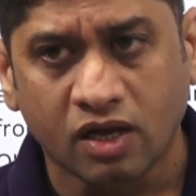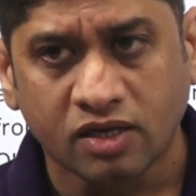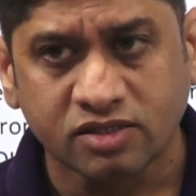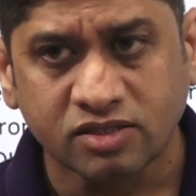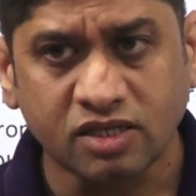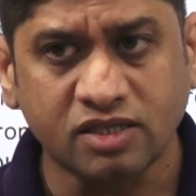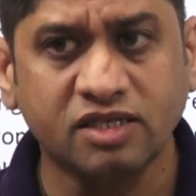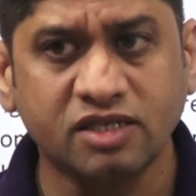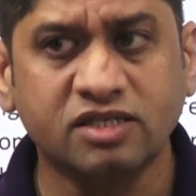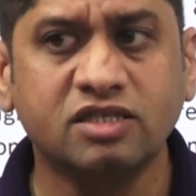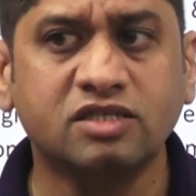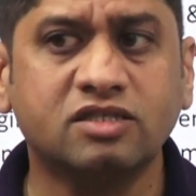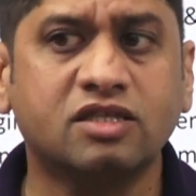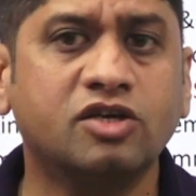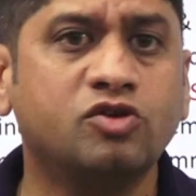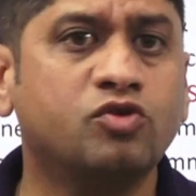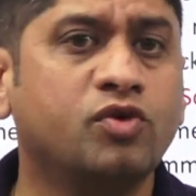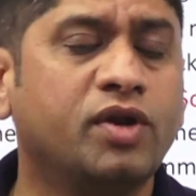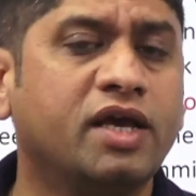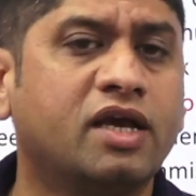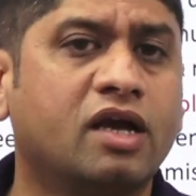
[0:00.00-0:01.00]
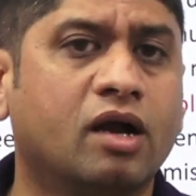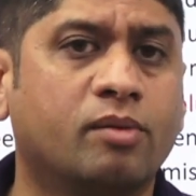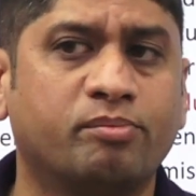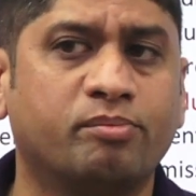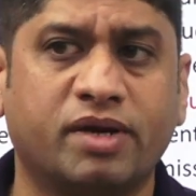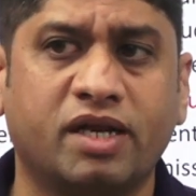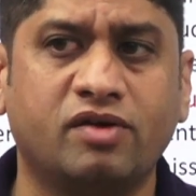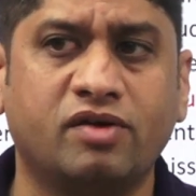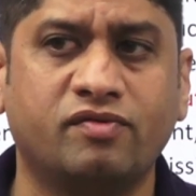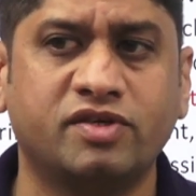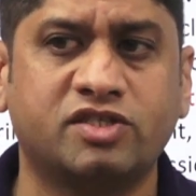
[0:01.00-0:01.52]
So this is the unique
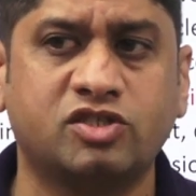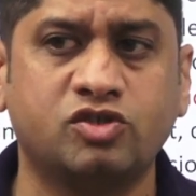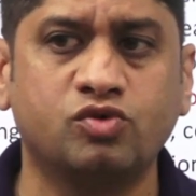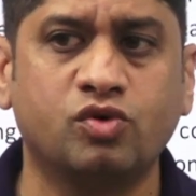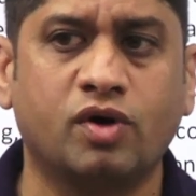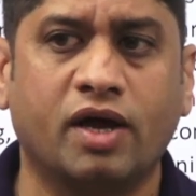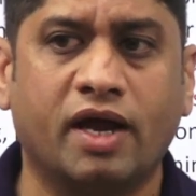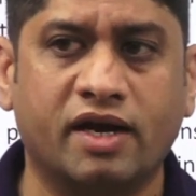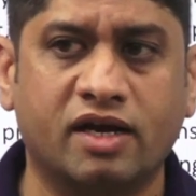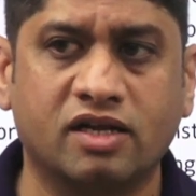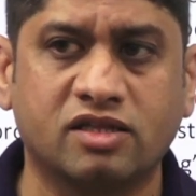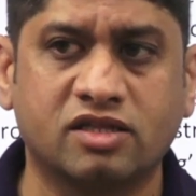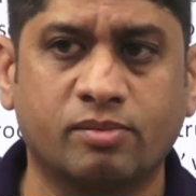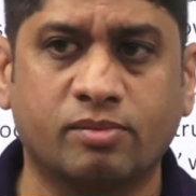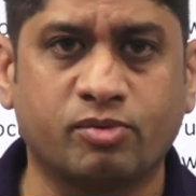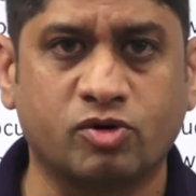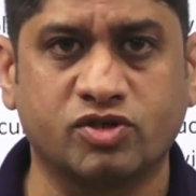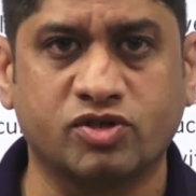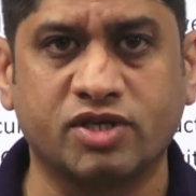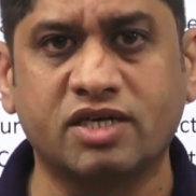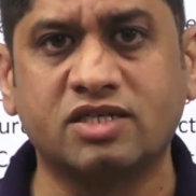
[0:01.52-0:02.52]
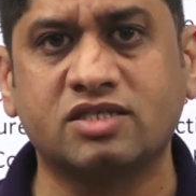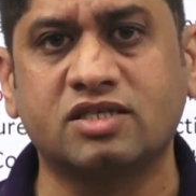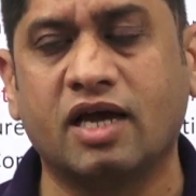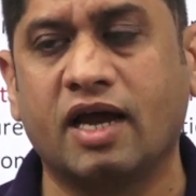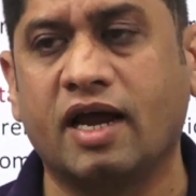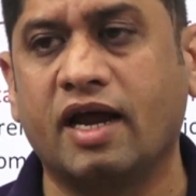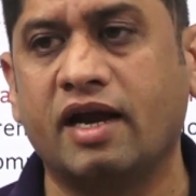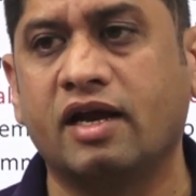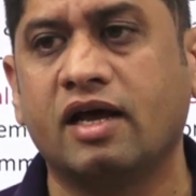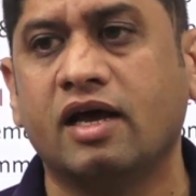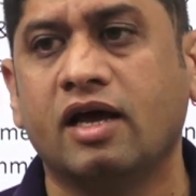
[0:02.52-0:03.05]
company in which you handle the projects
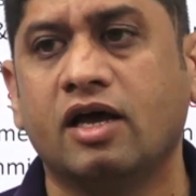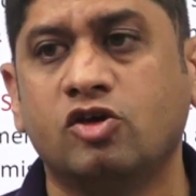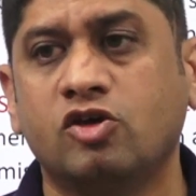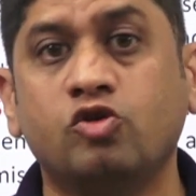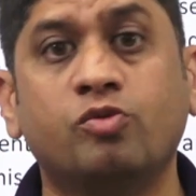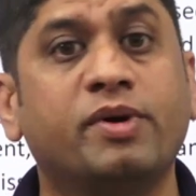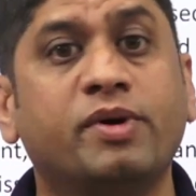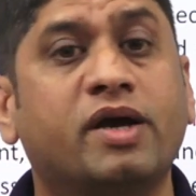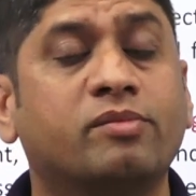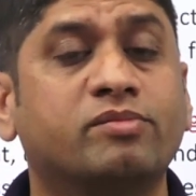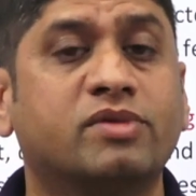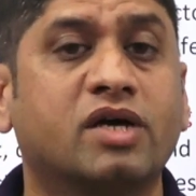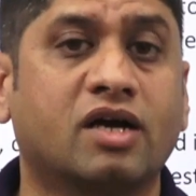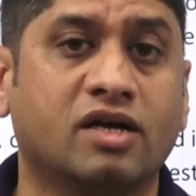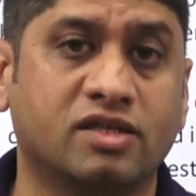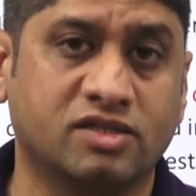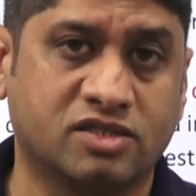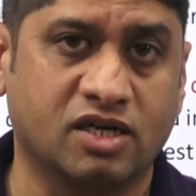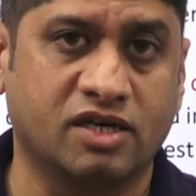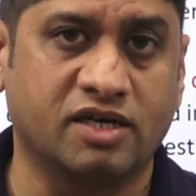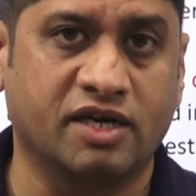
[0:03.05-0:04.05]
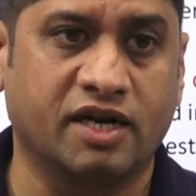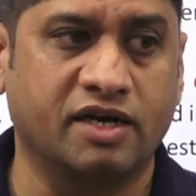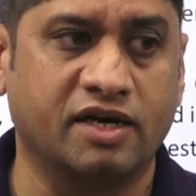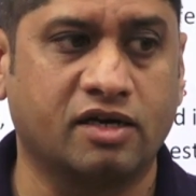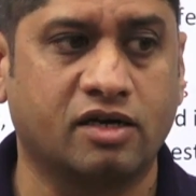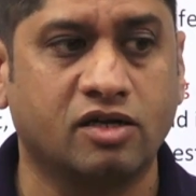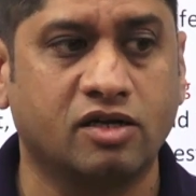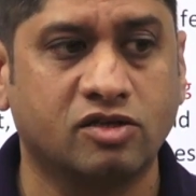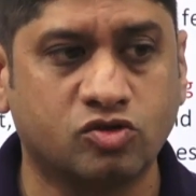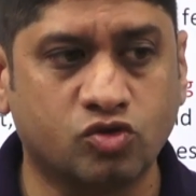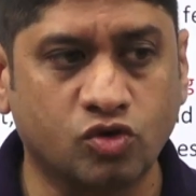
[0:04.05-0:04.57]
and you become the consultant.
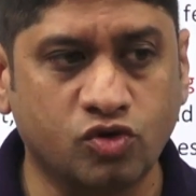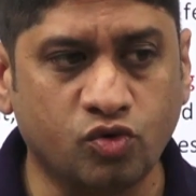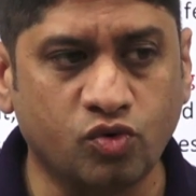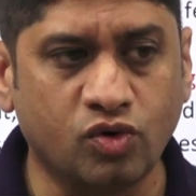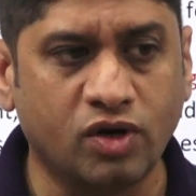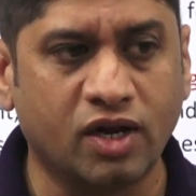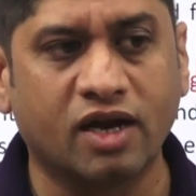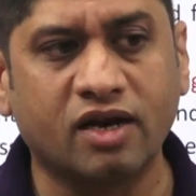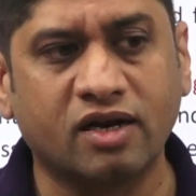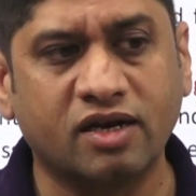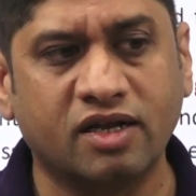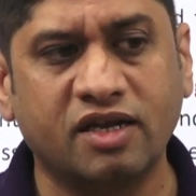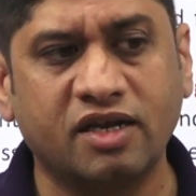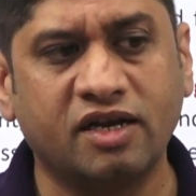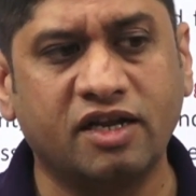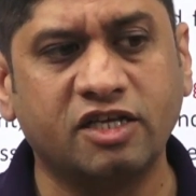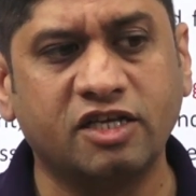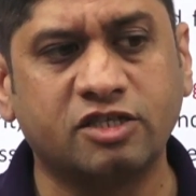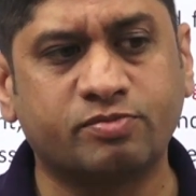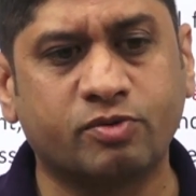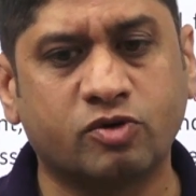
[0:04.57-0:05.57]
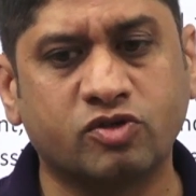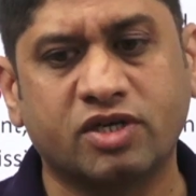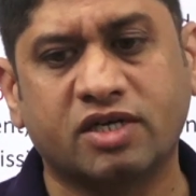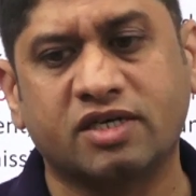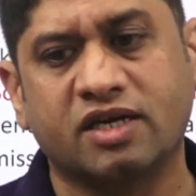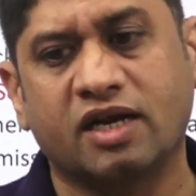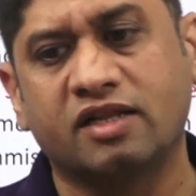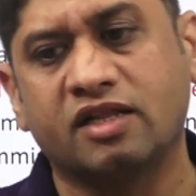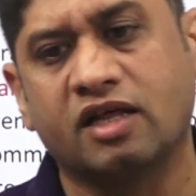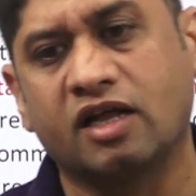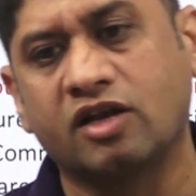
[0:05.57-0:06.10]
So you learn in each project,
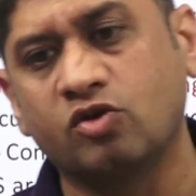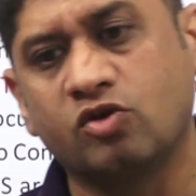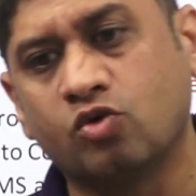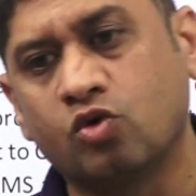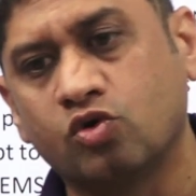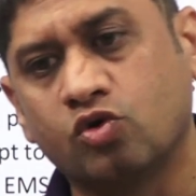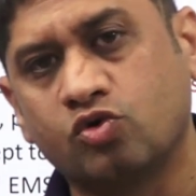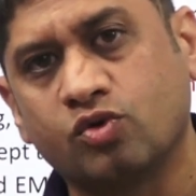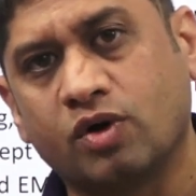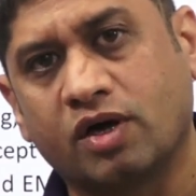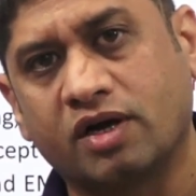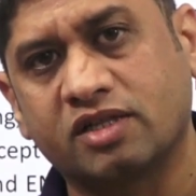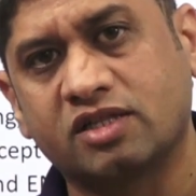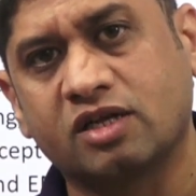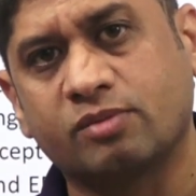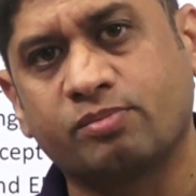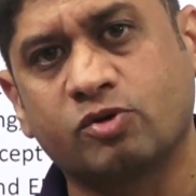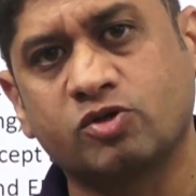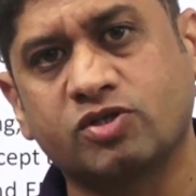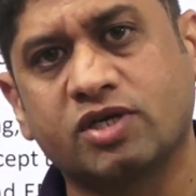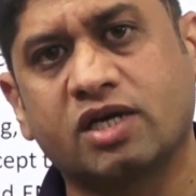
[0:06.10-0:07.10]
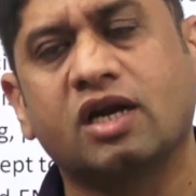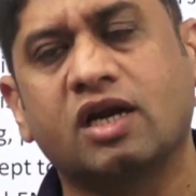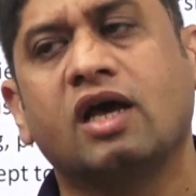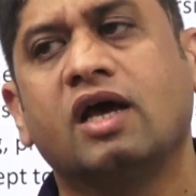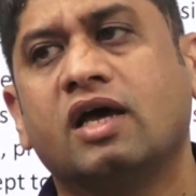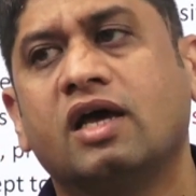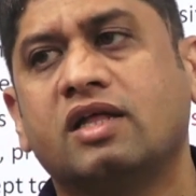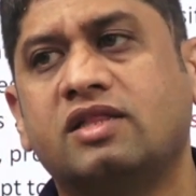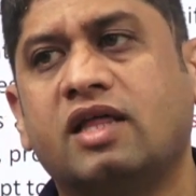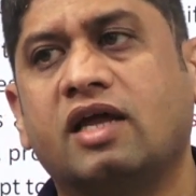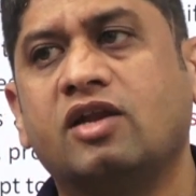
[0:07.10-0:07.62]
and then you go to another project,
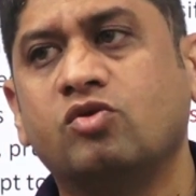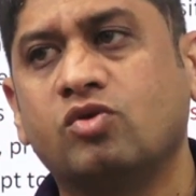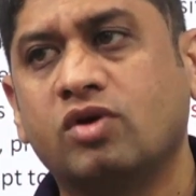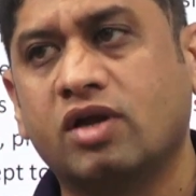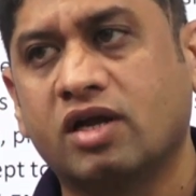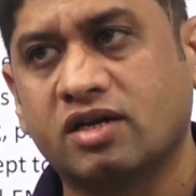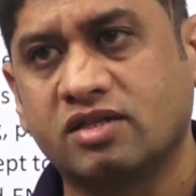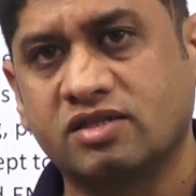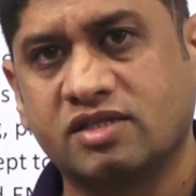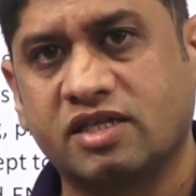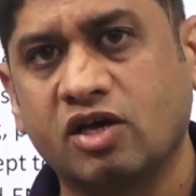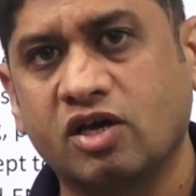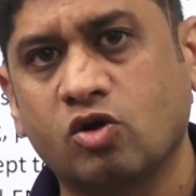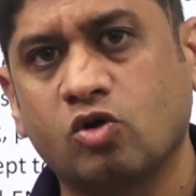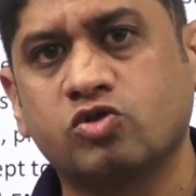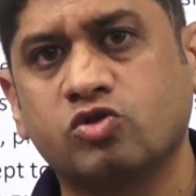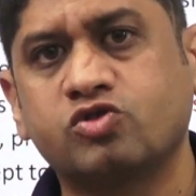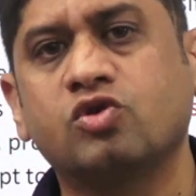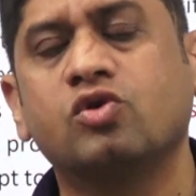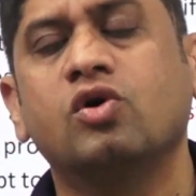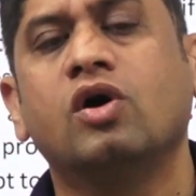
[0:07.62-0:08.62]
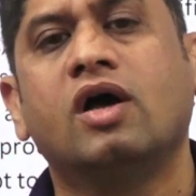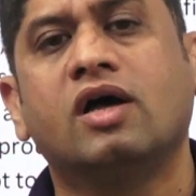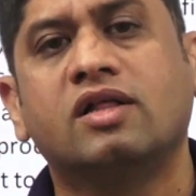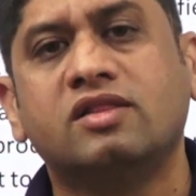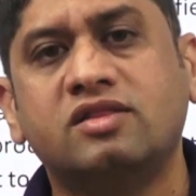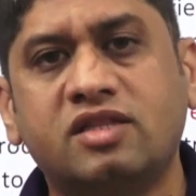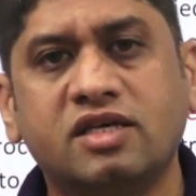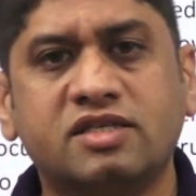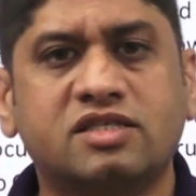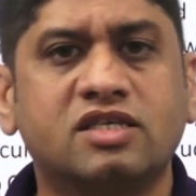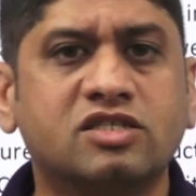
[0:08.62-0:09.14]
then you learn there also.
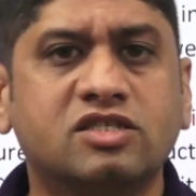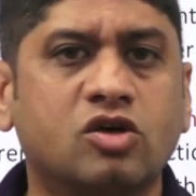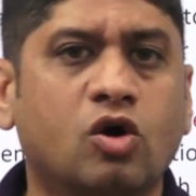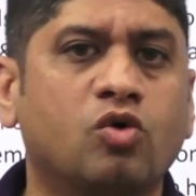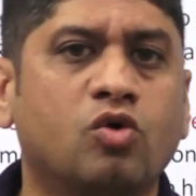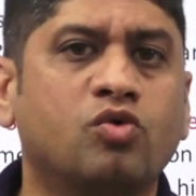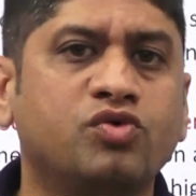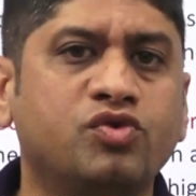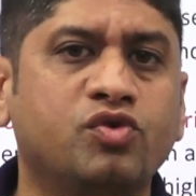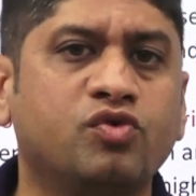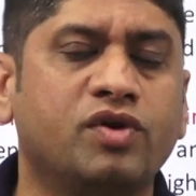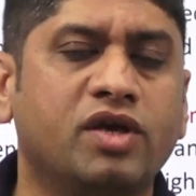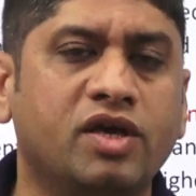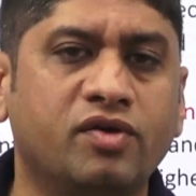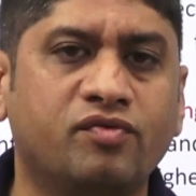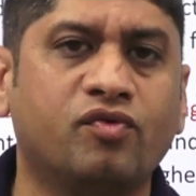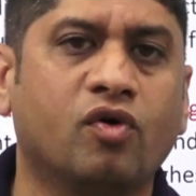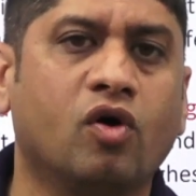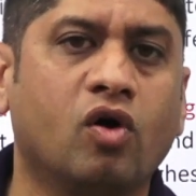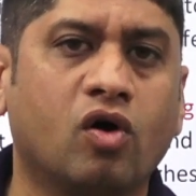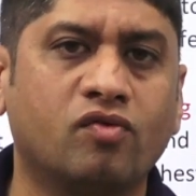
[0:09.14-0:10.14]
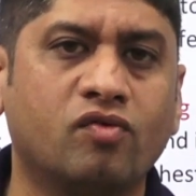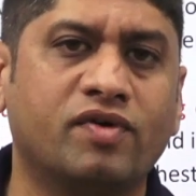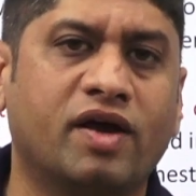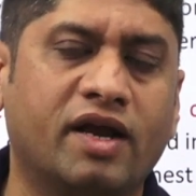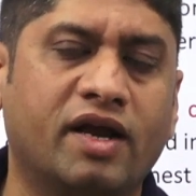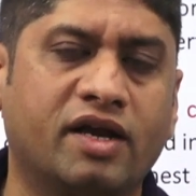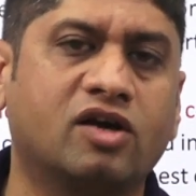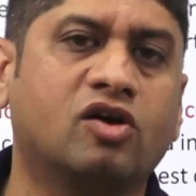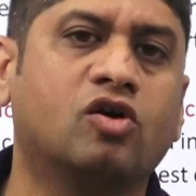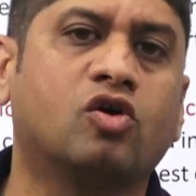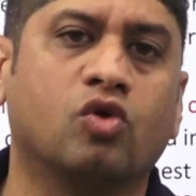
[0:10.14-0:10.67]
This is how you evolve
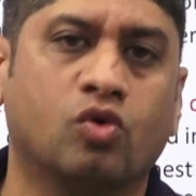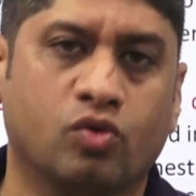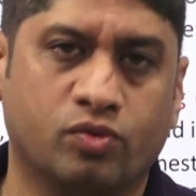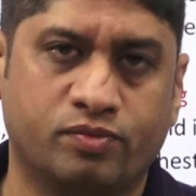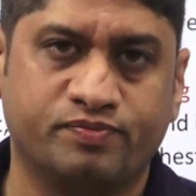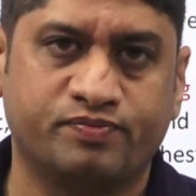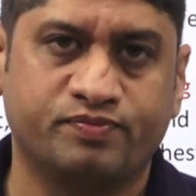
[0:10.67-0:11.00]
and grow.